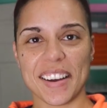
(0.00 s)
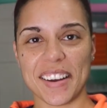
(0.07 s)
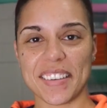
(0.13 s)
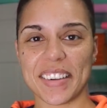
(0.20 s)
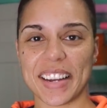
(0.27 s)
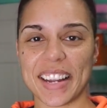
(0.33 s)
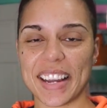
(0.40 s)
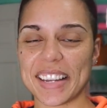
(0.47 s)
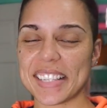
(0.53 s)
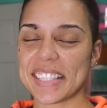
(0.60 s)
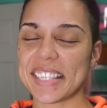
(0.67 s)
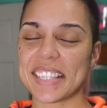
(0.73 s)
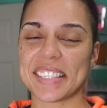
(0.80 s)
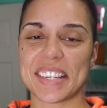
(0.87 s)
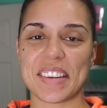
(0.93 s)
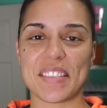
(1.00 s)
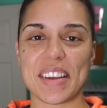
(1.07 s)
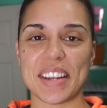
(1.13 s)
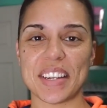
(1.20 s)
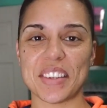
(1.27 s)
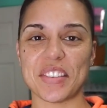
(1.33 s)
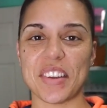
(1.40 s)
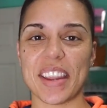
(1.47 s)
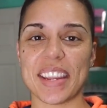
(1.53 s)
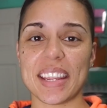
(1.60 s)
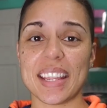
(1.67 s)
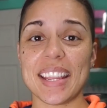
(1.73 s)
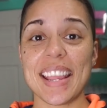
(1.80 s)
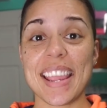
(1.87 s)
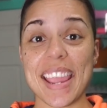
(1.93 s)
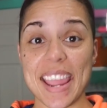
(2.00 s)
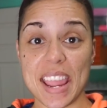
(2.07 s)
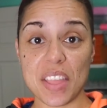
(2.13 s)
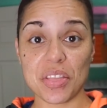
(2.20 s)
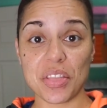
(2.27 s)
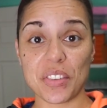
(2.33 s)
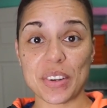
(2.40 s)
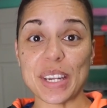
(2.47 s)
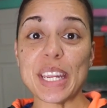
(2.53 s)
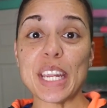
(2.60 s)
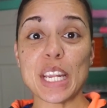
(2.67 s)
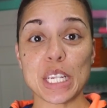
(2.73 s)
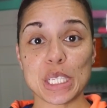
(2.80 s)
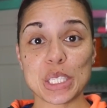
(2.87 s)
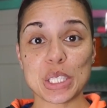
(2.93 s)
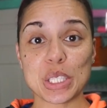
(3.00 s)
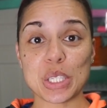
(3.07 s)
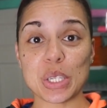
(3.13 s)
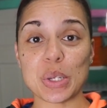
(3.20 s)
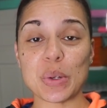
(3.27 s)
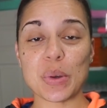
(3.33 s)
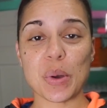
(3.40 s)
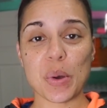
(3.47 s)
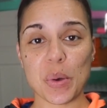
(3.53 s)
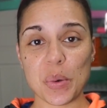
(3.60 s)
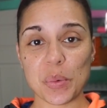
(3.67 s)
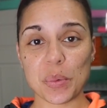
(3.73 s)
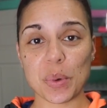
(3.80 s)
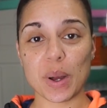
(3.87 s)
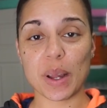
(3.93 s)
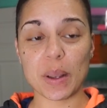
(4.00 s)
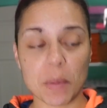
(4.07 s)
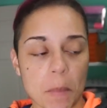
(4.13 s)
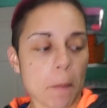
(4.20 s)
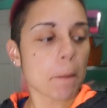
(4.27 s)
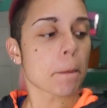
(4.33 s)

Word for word: All right, guys, let's get ready to shake it in three, two, one.